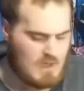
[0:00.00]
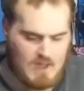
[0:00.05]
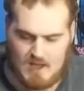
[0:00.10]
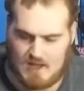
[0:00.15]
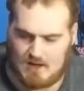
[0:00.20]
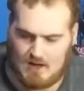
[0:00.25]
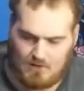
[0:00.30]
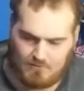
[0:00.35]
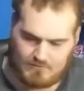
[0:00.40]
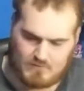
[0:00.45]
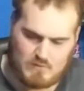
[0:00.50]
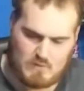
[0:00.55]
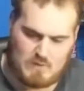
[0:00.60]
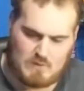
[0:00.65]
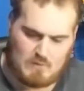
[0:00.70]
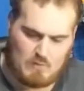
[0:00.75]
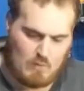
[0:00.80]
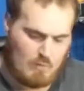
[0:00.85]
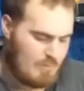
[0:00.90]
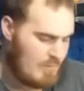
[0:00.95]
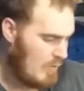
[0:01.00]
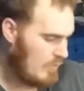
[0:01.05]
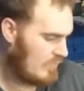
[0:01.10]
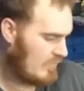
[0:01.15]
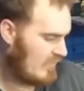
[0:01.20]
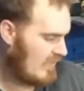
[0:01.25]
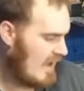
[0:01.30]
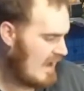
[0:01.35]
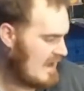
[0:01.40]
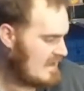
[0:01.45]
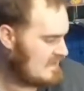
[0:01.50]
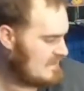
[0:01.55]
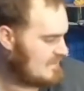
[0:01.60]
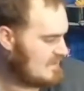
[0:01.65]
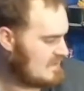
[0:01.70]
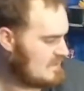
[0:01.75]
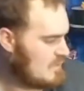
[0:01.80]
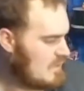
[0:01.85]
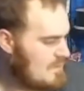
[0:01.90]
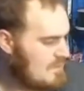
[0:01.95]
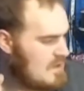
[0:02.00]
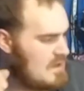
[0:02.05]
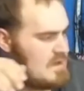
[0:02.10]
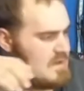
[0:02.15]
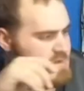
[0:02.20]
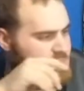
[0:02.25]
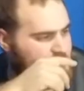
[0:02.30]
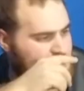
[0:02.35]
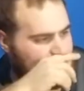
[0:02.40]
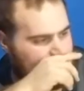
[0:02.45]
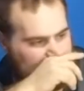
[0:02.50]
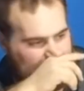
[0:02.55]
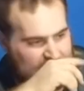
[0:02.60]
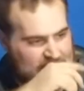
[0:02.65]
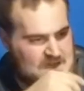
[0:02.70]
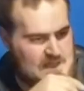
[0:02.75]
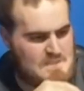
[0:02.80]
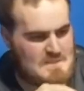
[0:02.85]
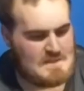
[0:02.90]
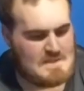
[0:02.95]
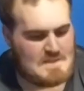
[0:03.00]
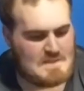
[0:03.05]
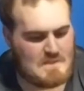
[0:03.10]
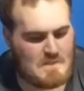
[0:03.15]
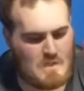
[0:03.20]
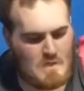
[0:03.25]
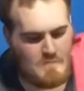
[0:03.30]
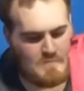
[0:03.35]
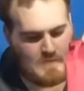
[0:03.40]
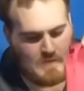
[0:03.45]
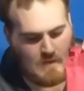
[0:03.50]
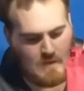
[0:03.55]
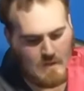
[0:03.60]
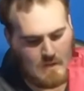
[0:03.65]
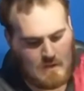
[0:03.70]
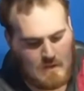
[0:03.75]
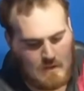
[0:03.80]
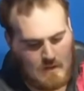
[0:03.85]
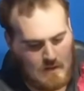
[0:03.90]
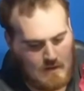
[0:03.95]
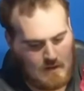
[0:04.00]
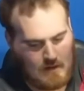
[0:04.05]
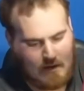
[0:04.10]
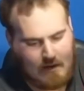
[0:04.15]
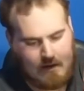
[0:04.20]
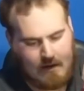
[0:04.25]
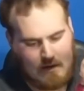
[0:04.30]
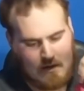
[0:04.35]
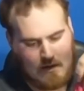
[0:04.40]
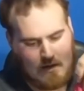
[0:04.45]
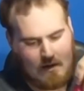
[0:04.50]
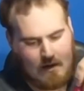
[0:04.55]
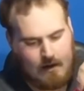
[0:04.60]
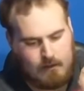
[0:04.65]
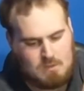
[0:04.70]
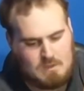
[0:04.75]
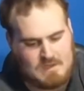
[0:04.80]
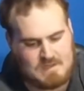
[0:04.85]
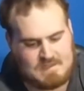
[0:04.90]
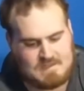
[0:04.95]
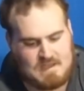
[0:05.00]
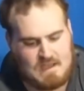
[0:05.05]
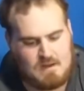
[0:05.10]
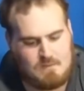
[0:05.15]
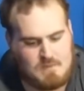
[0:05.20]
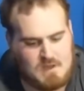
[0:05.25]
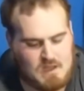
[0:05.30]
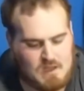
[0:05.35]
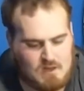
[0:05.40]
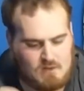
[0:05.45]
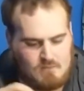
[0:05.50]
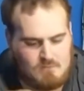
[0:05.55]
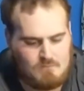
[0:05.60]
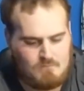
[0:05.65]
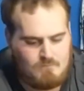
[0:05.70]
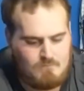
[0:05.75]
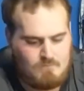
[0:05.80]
And I'll do it on both sides, because what I'm going to do is I'm going to take these gloves, I'm going to set them in,